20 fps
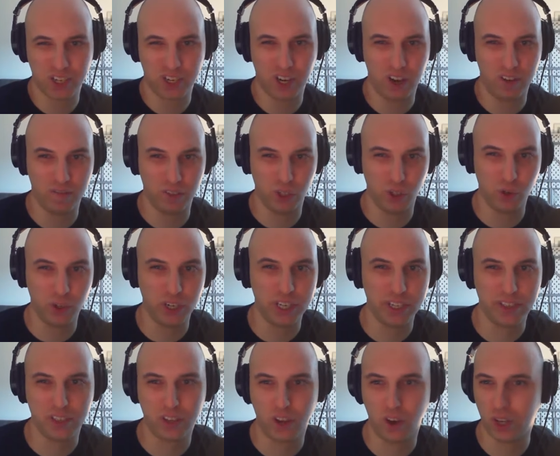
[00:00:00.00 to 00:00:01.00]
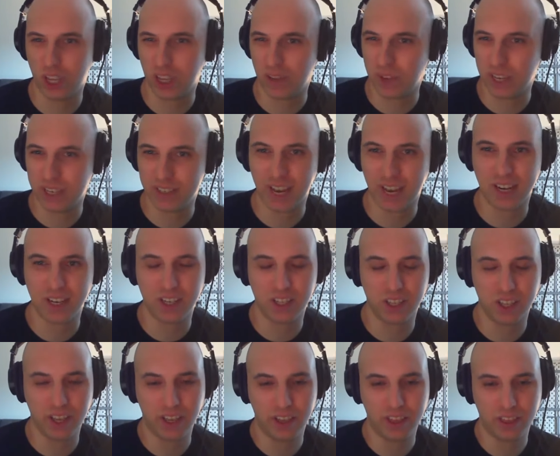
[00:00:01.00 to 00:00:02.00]
and convoluted, so give me a second to
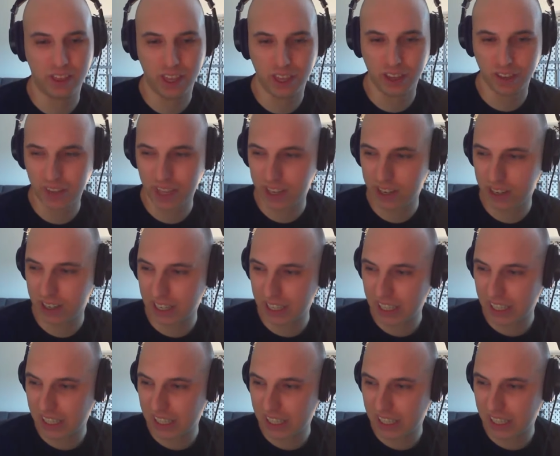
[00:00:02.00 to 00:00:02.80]
like think of it.